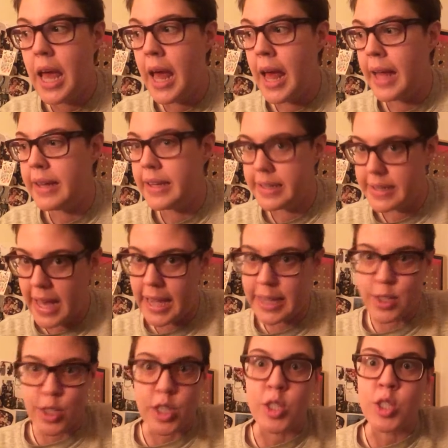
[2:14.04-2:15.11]
And that
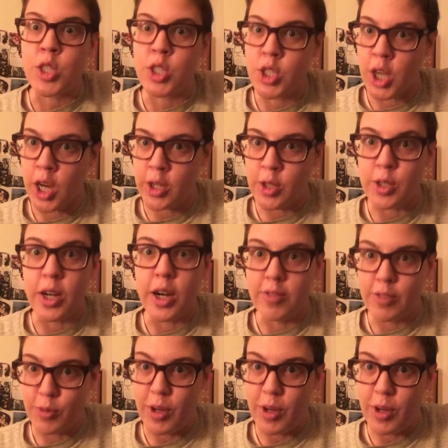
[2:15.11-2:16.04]
is a stunner of a